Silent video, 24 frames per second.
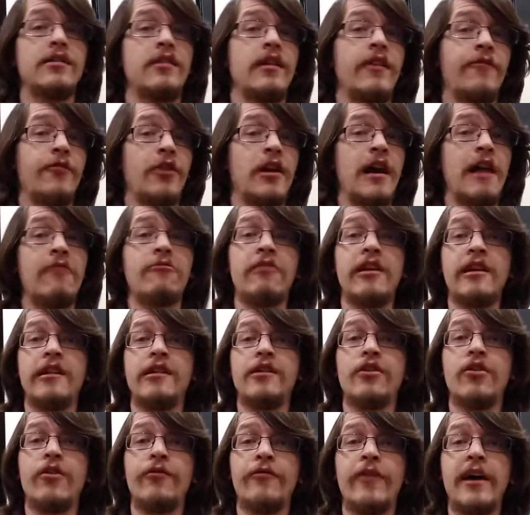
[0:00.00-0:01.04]
If you're not ready to
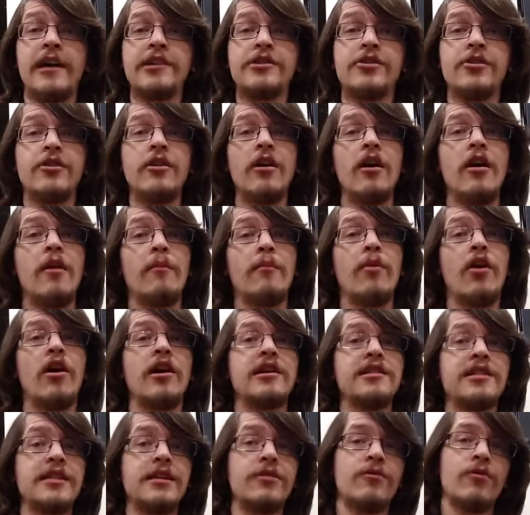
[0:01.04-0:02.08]
go faster,
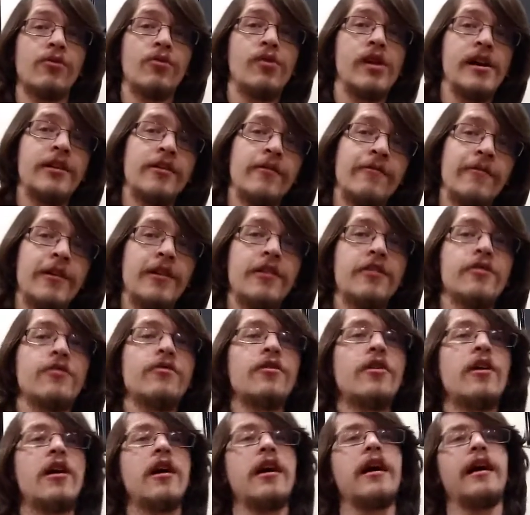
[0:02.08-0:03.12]
pause it, rewind the
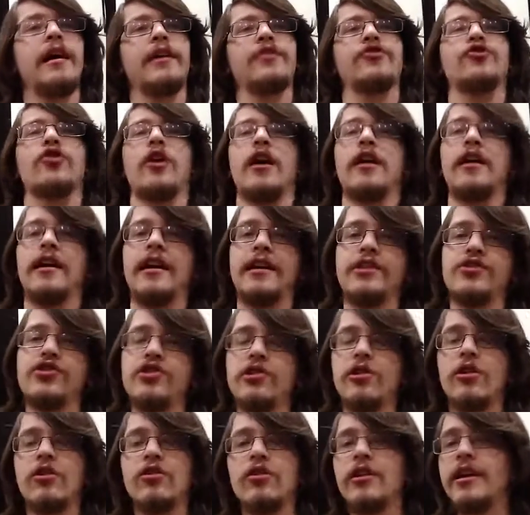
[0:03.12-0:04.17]
video, try it again
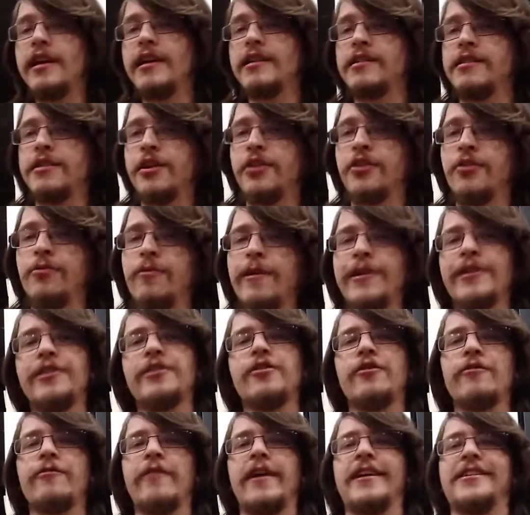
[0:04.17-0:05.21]
slowly until you're ready to
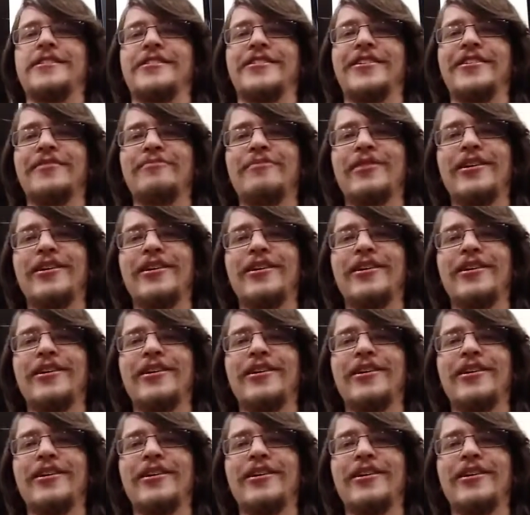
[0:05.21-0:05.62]
go faster.